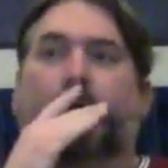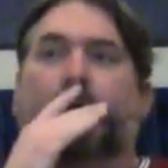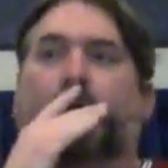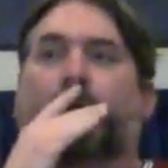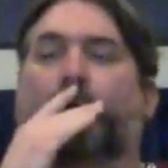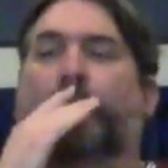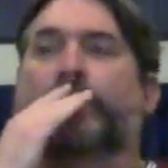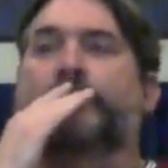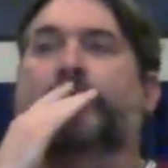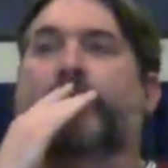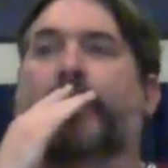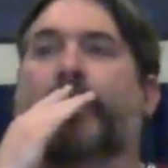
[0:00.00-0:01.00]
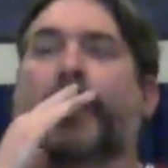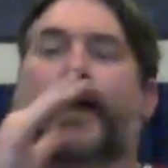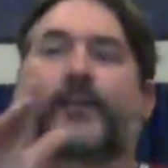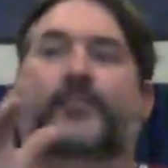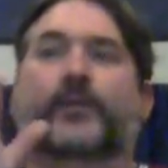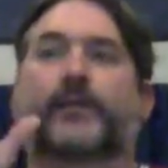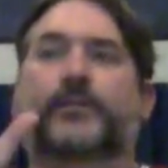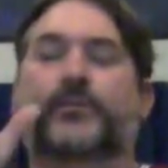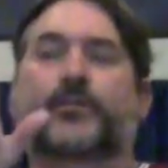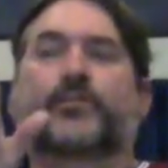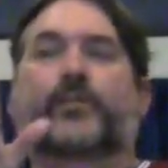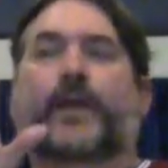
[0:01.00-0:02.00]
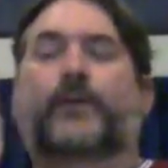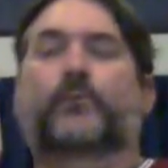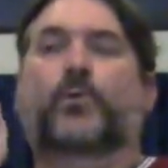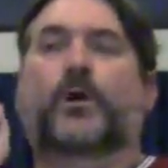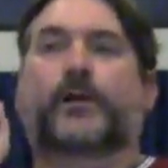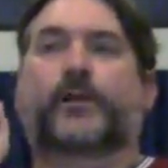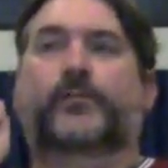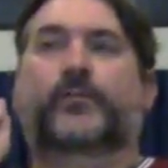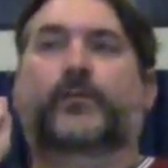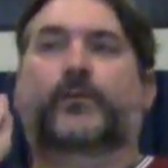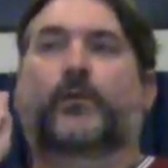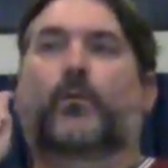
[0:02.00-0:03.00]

what I wanted to ask in addition to that was,